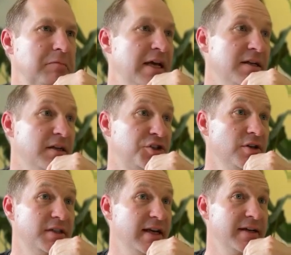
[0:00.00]
And it
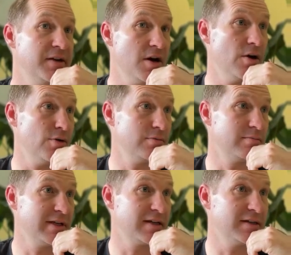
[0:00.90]
should say no,
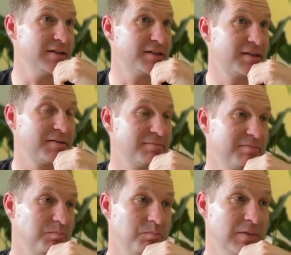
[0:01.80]
because
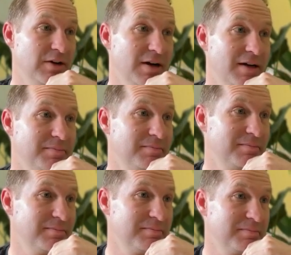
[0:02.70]
they're not
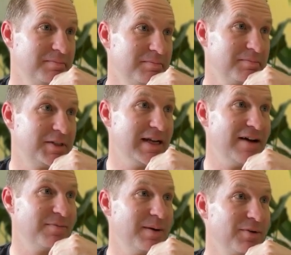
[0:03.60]

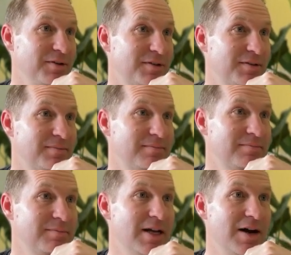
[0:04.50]
staff members,
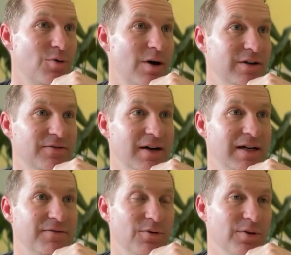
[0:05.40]
not
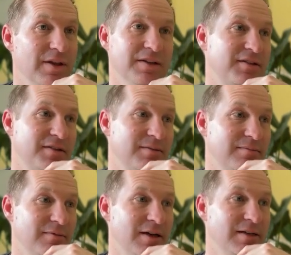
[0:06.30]
qualified for this,
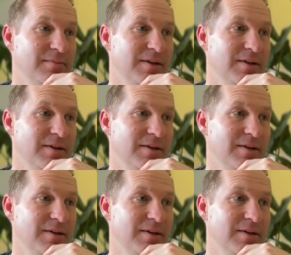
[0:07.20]
right?